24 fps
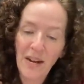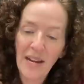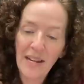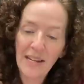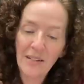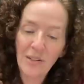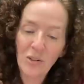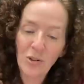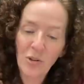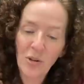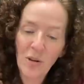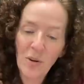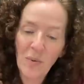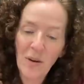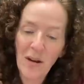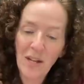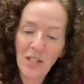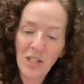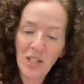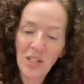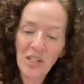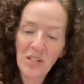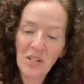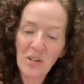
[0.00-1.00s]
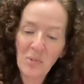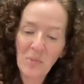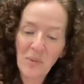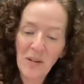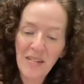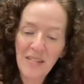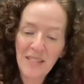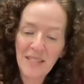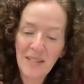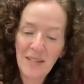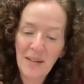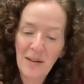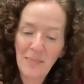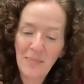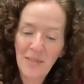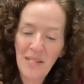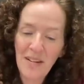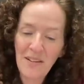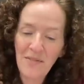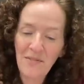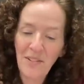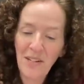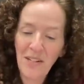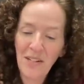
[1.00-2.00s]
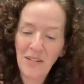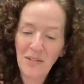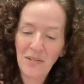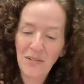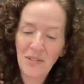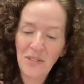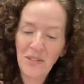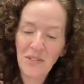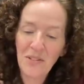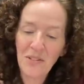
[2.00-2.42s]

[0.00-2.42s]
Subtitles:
I enjoy watching your Wings update videos,